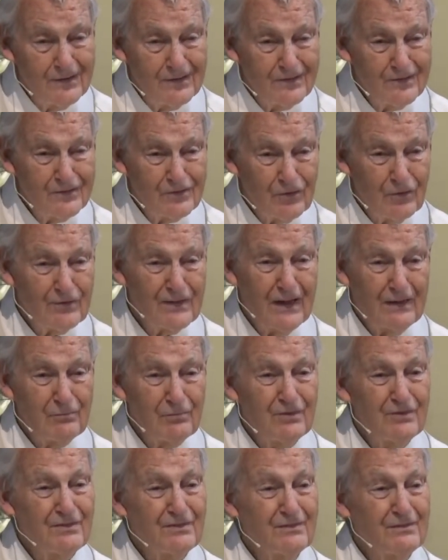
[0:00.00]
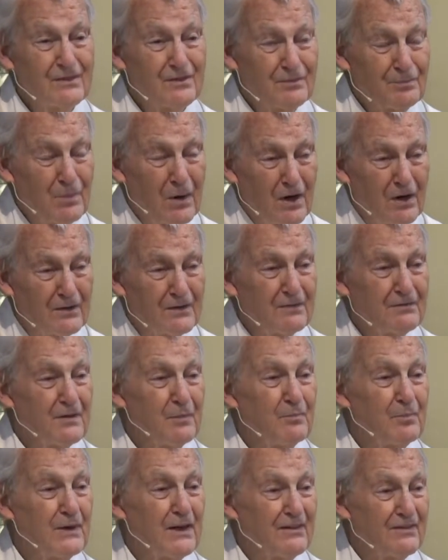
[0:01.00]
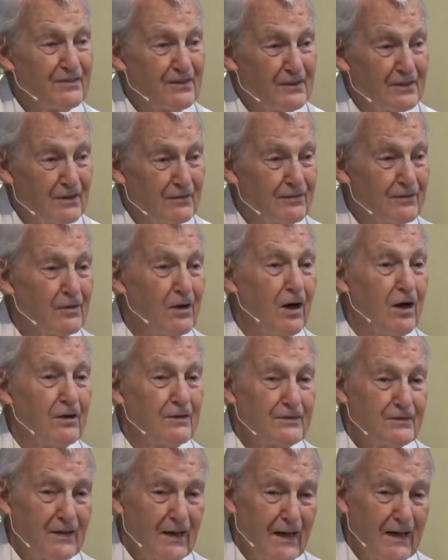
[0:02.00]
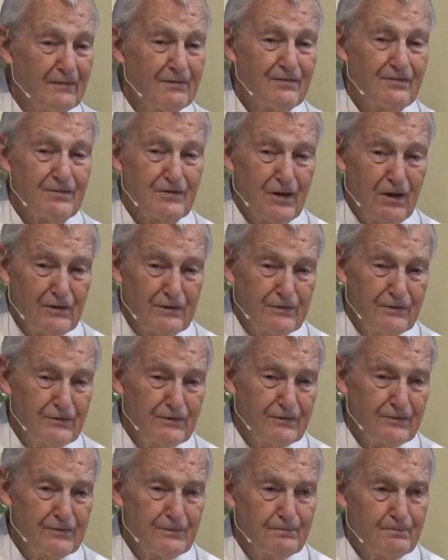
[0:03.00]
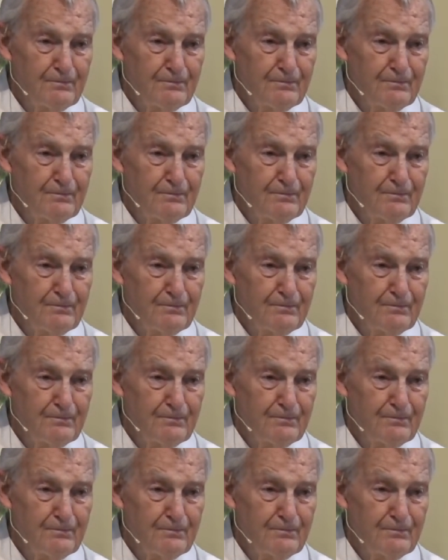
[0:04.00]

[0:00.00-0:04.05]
So that was part of the blessing of God to have sons.